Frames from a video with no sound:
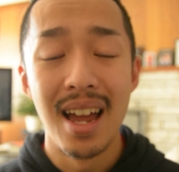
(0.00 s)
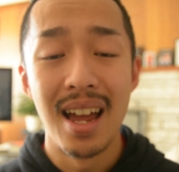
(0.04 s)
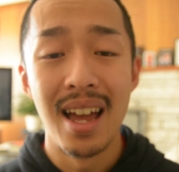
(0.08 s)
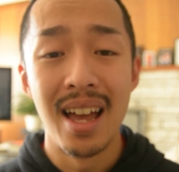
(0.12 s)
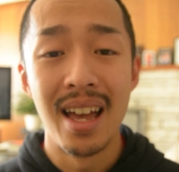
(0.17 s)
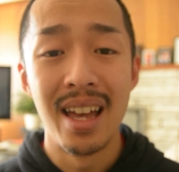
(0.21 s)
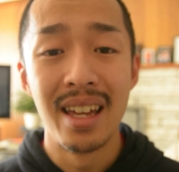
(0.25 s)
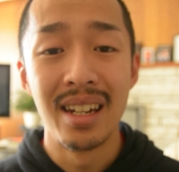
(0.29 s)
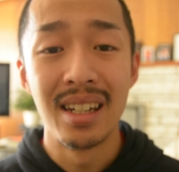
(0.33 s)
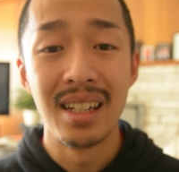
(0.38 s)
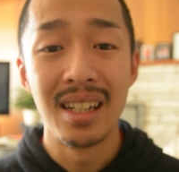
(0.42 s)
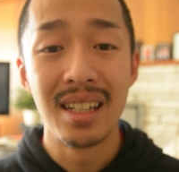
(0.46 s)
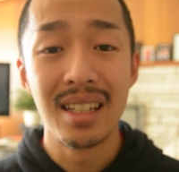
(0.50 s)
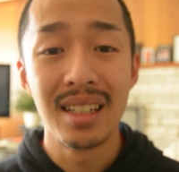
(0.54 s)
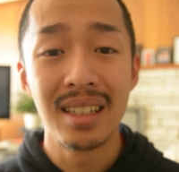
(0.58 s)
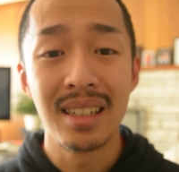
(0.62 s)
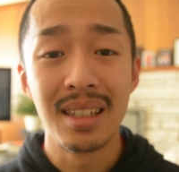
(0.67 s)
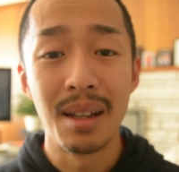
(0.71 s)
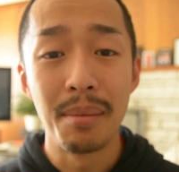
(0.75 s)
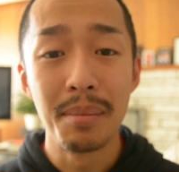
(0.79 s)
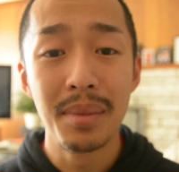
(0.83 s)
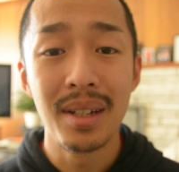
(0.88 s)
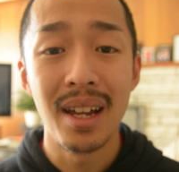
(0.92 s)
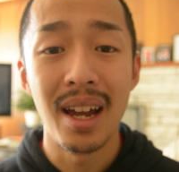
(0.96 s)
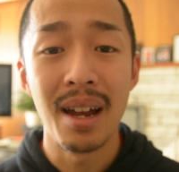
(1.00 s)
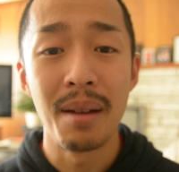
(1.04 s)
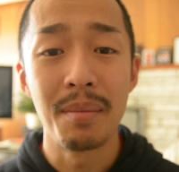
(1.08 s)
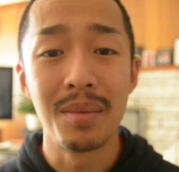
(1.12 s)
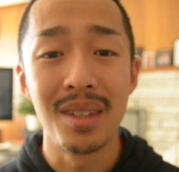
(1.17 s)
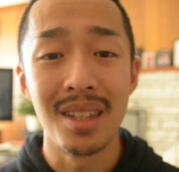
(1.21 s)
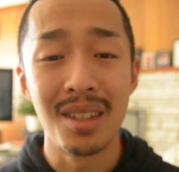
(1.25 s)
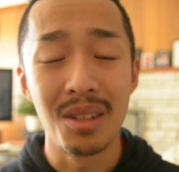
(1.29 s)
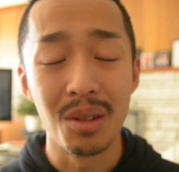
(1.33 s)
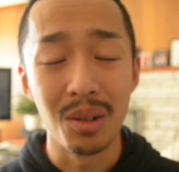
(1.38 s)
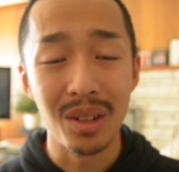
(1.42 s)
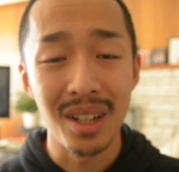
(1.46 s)
And
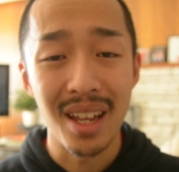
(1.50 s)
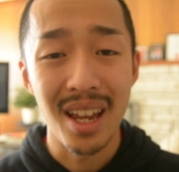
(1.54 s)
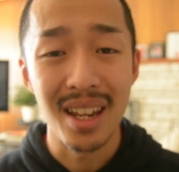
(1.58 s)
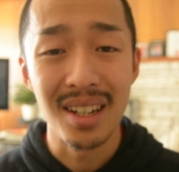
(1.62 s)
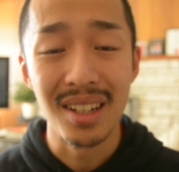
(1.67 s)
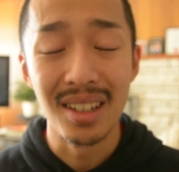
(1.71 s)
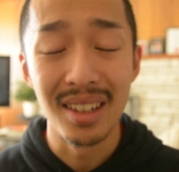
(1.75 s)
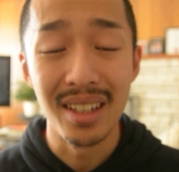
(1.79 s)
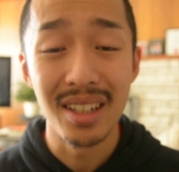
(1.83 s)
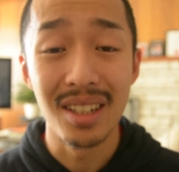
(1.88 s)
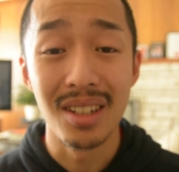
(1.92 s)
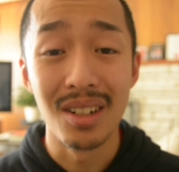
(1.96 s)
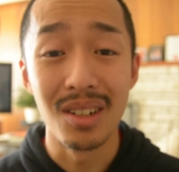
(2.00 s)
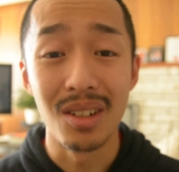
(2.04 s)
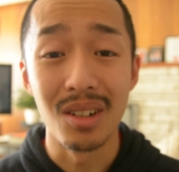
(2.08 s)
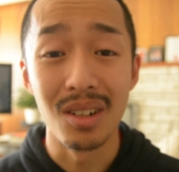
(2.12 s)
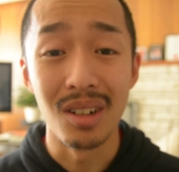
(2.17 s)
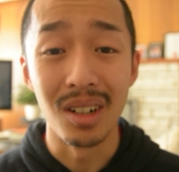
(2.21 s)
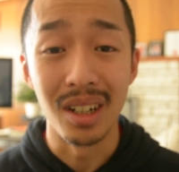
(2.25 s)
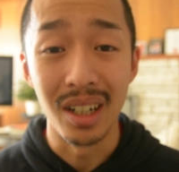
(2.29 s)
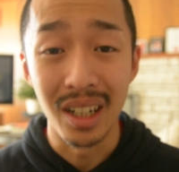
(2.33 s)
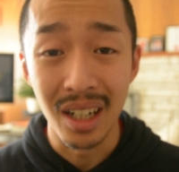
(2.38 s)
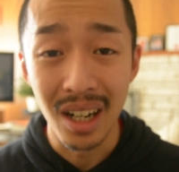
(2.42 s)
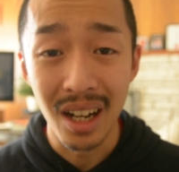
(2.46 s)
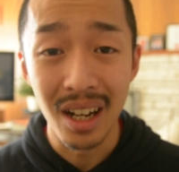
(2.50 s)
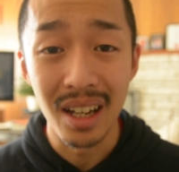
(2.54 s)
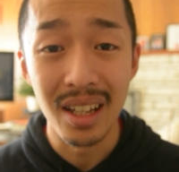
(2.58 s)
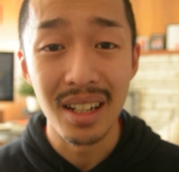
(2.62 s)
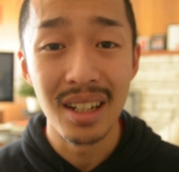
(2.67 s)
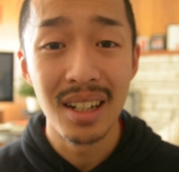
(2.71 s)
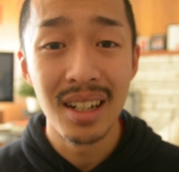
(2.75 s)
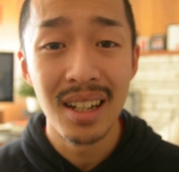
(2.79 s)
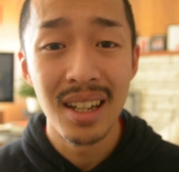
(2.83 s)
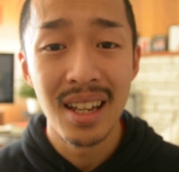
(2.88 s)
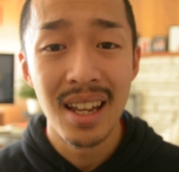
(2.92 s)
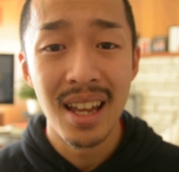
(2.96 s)
sometimes it's okay to listen to your
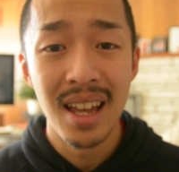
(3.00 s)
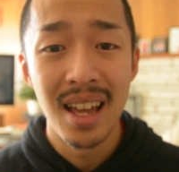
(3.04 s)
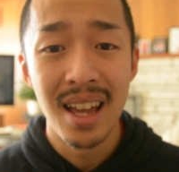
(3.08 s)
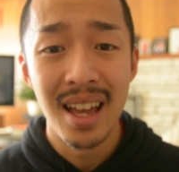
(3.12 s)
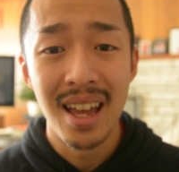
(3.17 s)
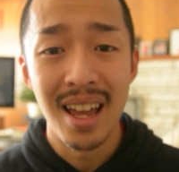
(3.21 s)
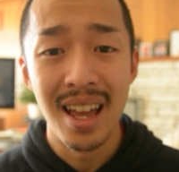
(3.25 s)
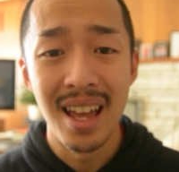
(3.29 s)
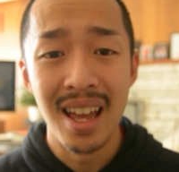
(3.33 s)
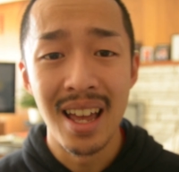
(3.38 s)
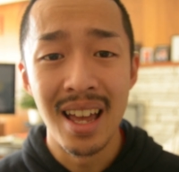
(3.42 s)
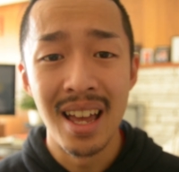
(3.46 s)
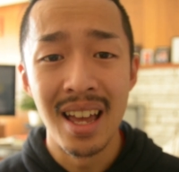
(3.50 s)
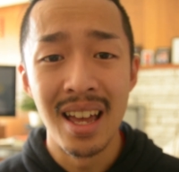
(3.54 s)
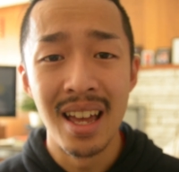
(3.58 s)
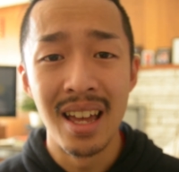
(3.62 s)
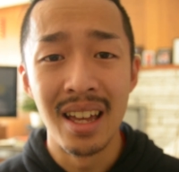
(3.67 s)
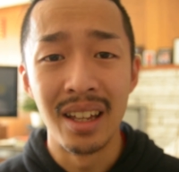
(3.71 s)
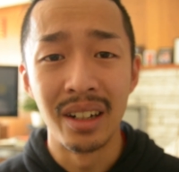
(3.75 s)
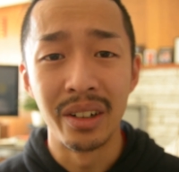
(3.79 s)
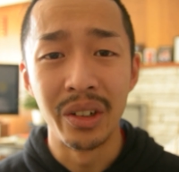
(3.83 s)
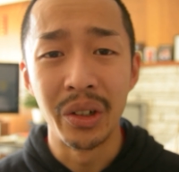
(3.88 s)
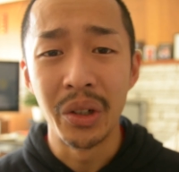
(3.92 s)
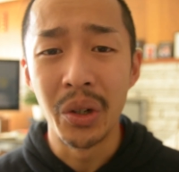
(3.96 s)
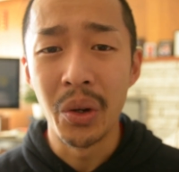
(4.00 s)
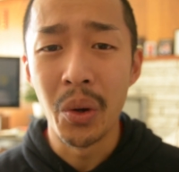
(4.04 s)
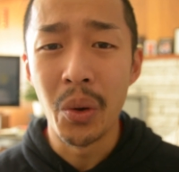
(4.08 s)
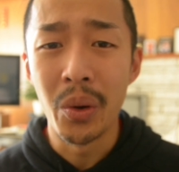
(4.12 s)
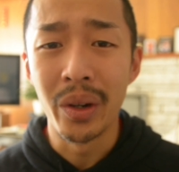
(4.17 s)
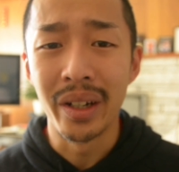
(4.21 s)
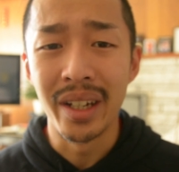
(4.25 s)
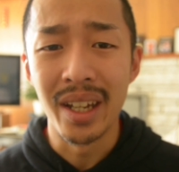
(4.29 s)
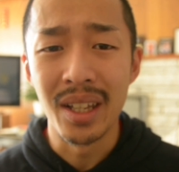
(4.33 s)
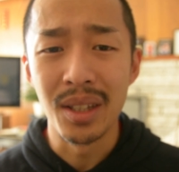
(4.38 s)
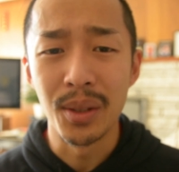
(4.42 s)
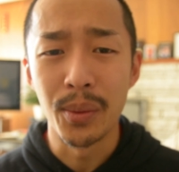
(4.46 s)
gut and go
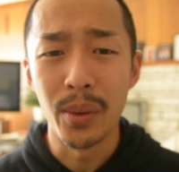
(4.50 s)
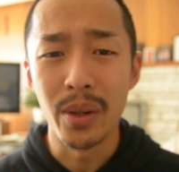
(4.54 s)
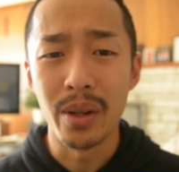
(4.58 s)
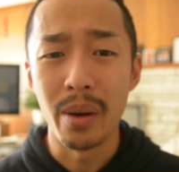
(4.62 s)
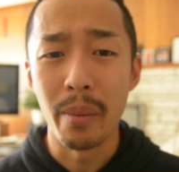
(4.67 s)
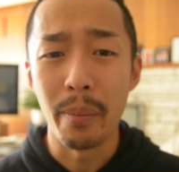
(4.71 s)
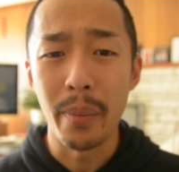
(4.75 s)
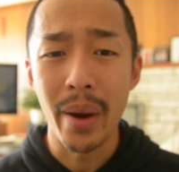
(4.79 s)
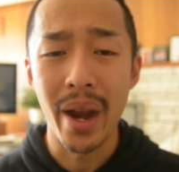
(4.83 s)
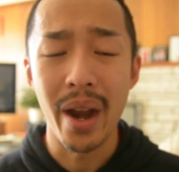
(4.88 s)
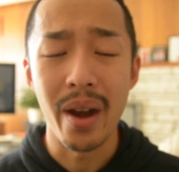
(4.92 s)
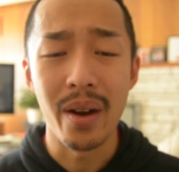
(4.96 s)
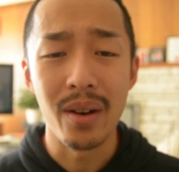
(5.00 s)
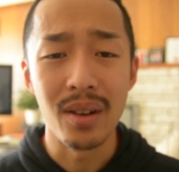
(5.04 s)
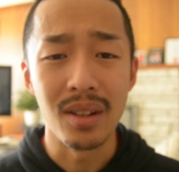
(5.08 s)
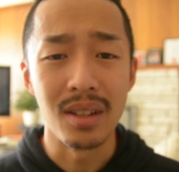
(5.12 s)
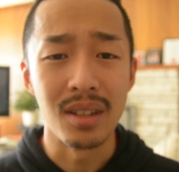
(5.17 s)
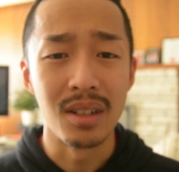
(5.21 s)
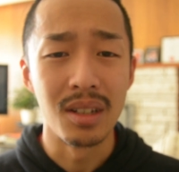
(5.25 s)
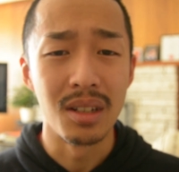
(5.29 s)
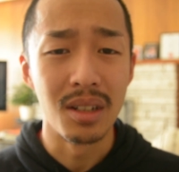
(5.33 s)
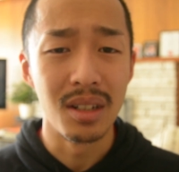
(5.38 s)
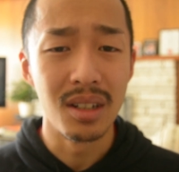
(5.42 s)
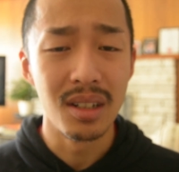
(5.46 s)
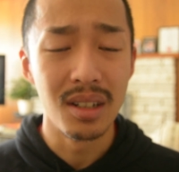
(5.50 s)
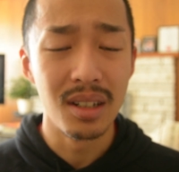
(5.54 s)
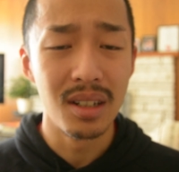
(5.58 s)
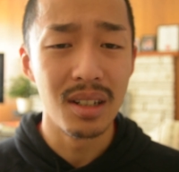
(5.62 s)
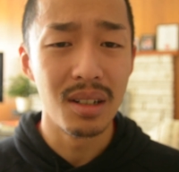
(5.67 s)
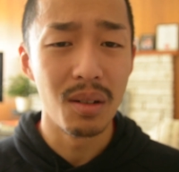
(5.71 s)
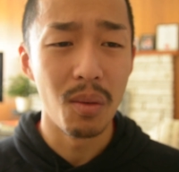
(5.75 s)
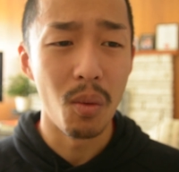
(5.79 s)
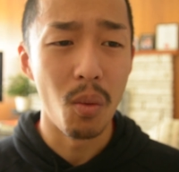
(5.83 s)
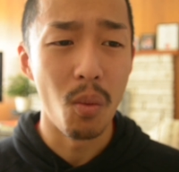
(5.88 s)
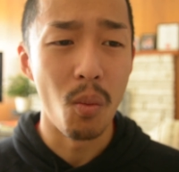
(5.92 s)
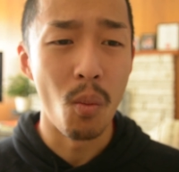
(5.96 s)
against what your parents
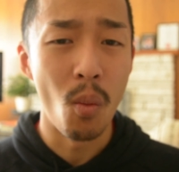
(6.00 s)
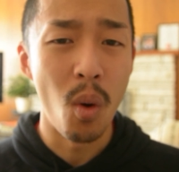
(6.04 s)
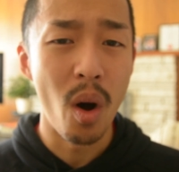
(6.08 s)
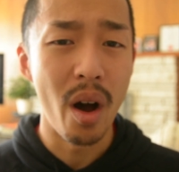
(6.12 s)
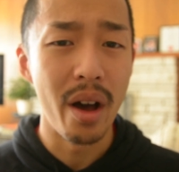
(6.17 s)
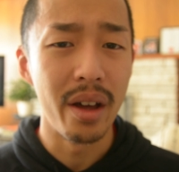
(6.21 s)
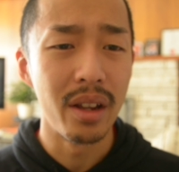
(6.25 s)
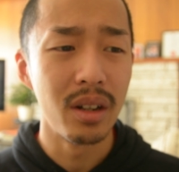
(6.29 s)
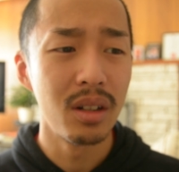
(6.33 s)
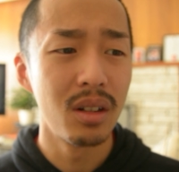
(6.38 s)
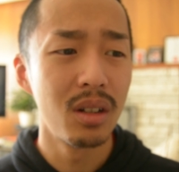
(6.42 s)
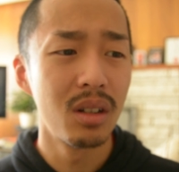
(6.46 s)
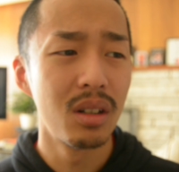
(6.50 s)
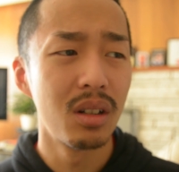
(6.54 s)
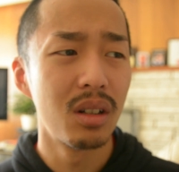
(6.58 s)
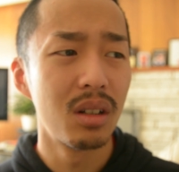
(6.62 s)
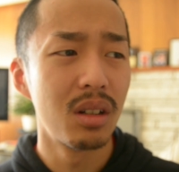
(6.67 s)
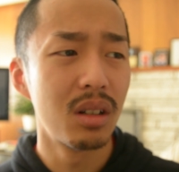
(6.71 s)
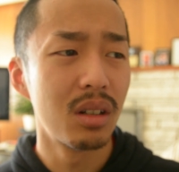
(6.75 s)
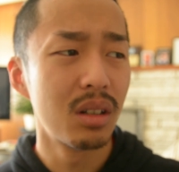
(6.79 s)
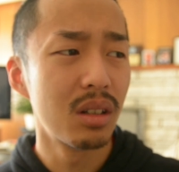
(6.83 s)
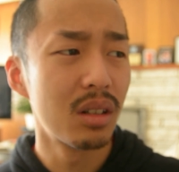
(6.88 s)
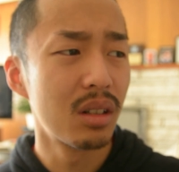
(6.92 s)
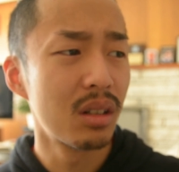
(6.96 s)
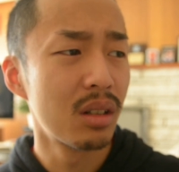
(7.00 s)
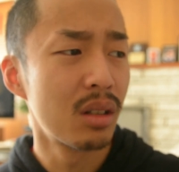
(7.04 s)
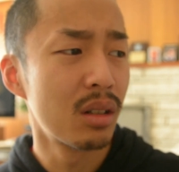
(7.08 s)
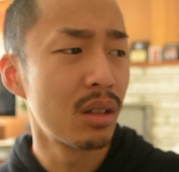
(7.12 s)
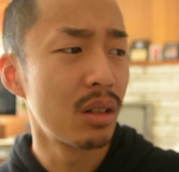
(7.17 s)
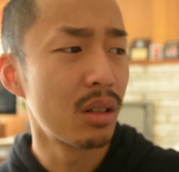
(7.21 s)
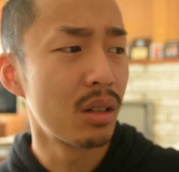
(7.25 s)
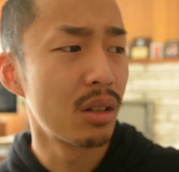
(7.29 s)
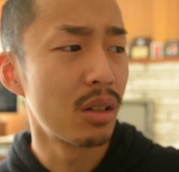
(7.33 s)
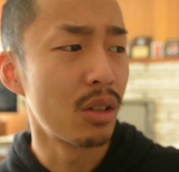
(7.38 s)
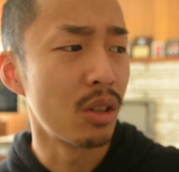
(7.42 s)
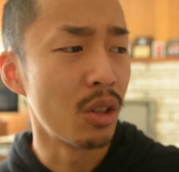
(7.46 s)
want
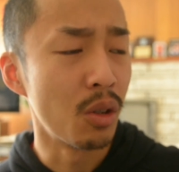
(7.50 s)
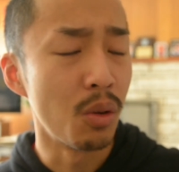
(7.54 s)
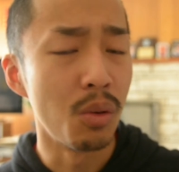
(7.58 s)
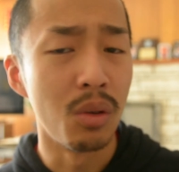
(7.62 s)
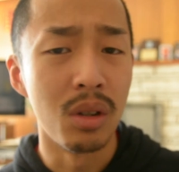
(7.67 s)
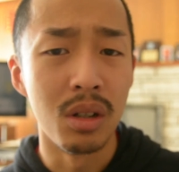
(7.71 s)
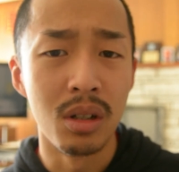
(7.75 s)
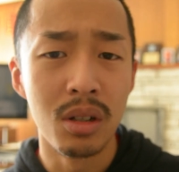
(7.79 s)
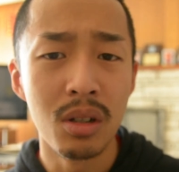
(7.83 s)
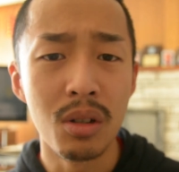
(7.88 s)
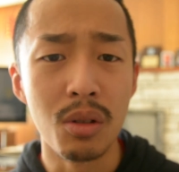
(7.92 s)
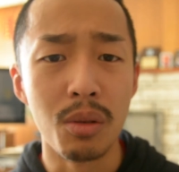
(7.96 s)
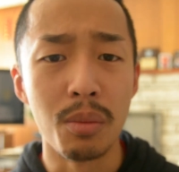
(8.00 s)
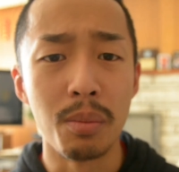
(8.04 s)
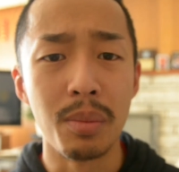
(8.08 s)
you to do.